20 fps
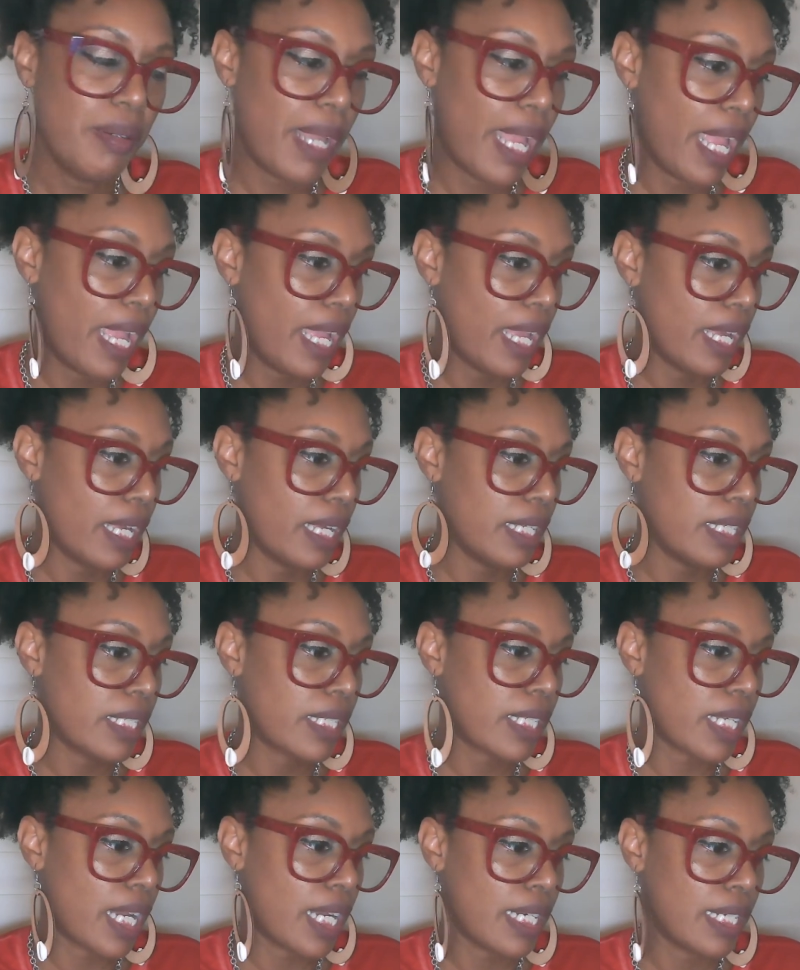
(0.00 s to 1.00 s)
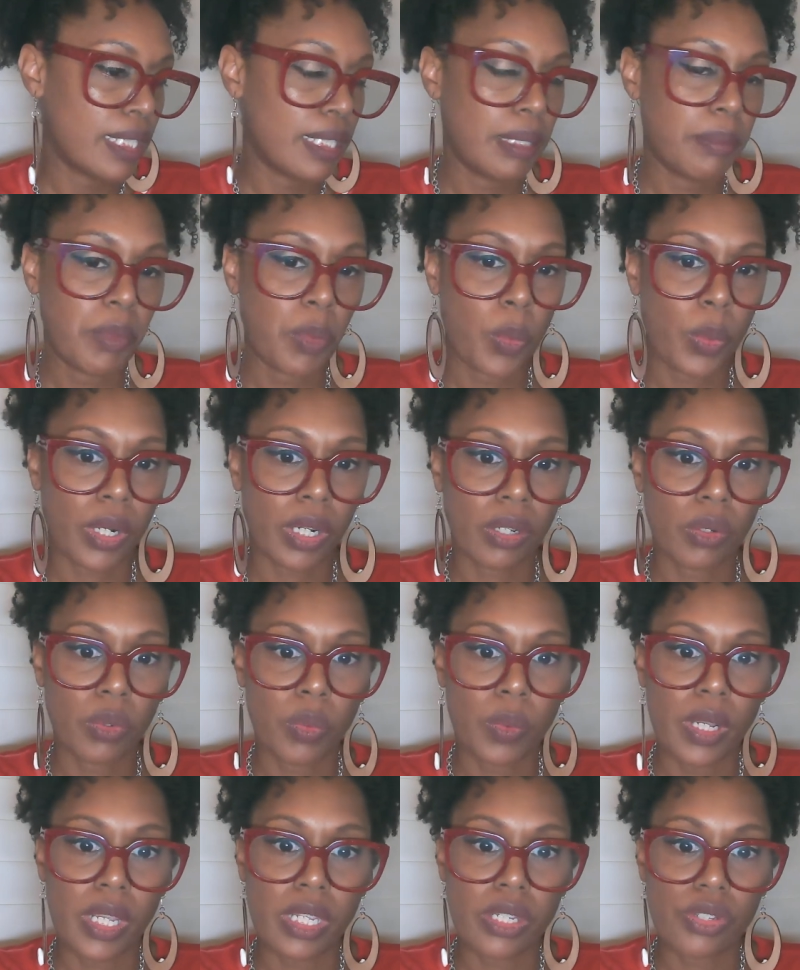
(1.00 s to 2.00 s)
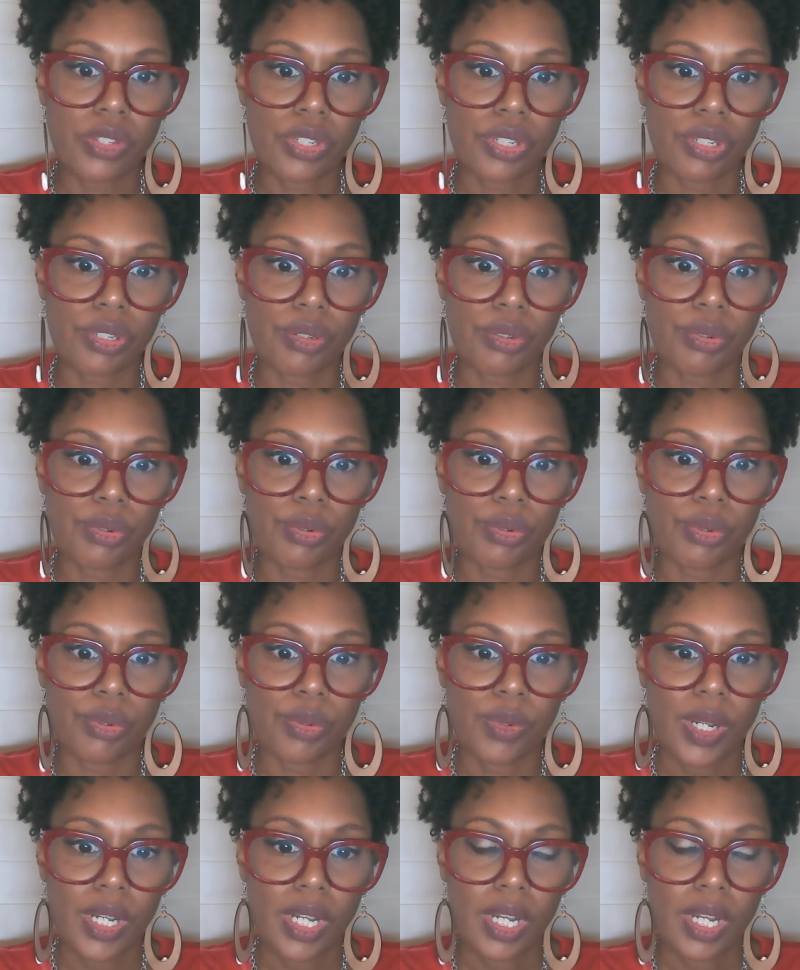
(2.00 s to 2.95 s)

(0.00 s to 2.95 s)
And we're going to